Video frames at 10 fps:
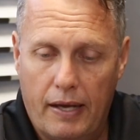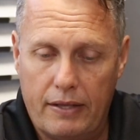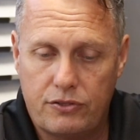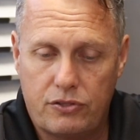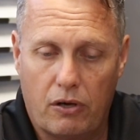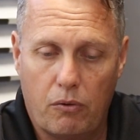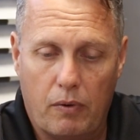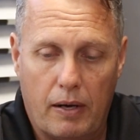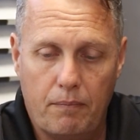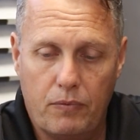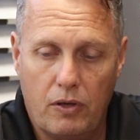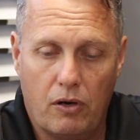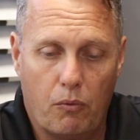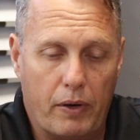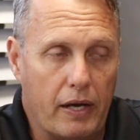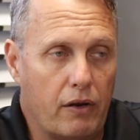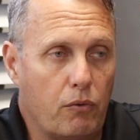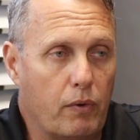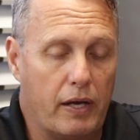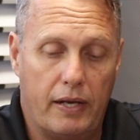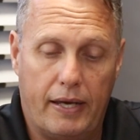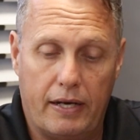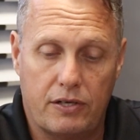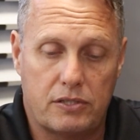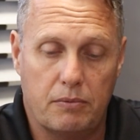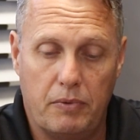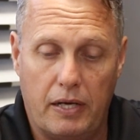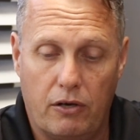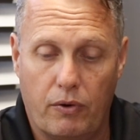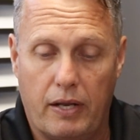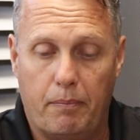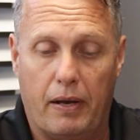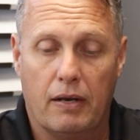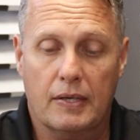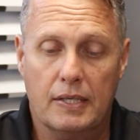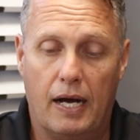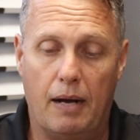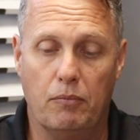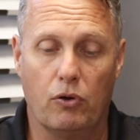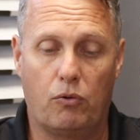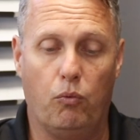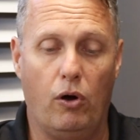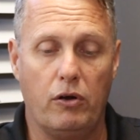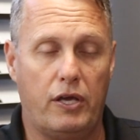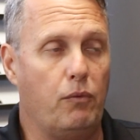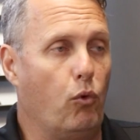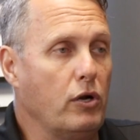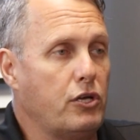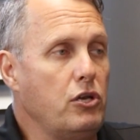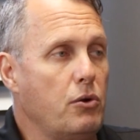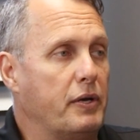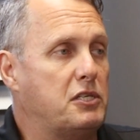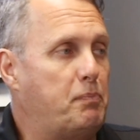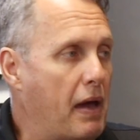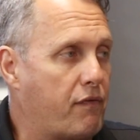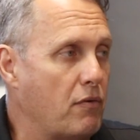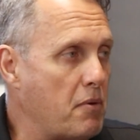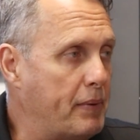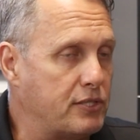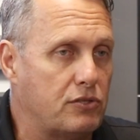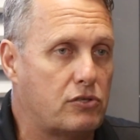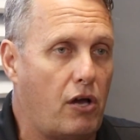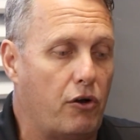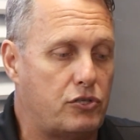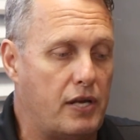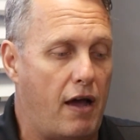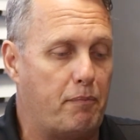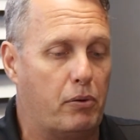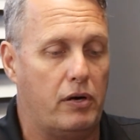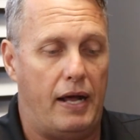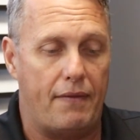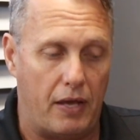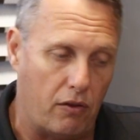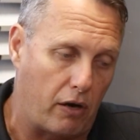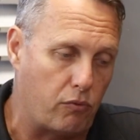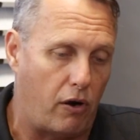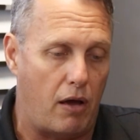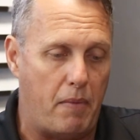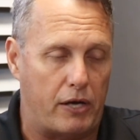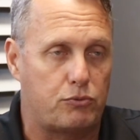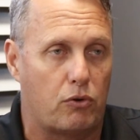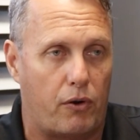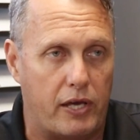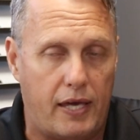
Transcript: And so, um, you know, we're gonna we're gonna get into some nitty gritty. But um, look, what what can you expect from a business coach? Now, put it out there. You're like, righto, Max, what do I